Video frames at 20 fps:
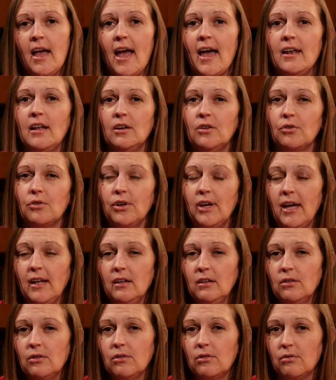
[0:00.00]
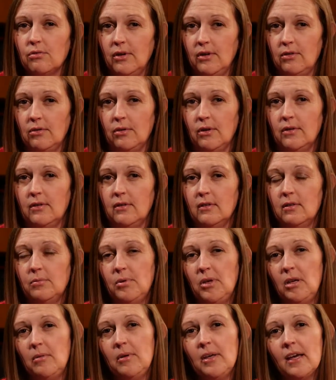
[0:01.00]
and in creating those resources,
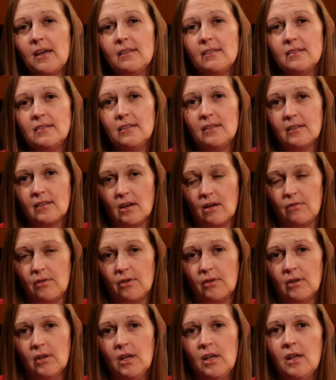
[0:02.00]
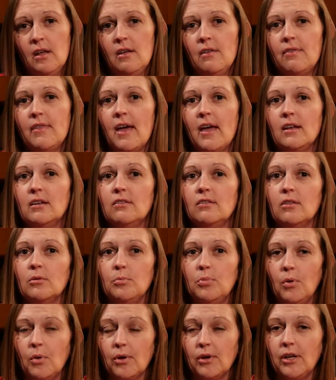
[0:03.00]
PBS discovered that
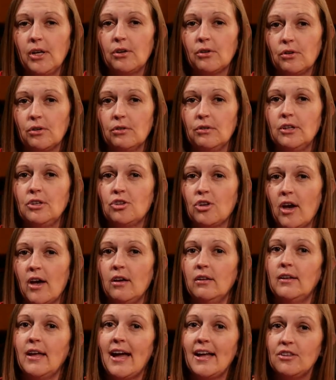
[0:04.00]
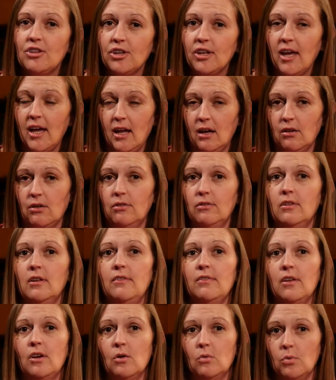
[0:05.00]
supporting early child educators
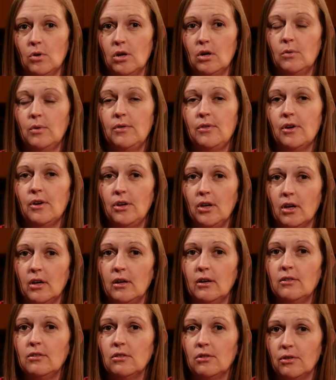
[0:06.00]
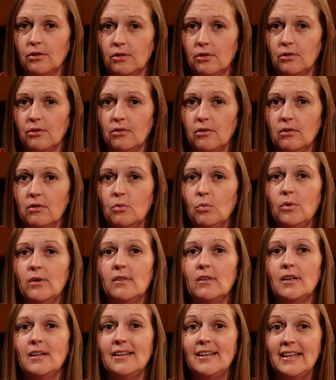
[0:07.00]
in their work with our youngest learners was
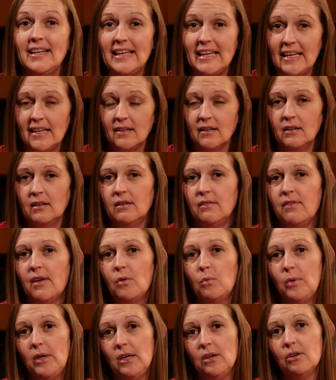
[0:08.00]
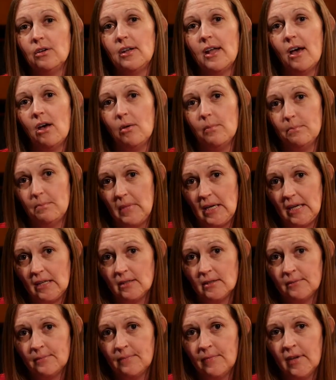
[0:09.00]
a need that we could help meet.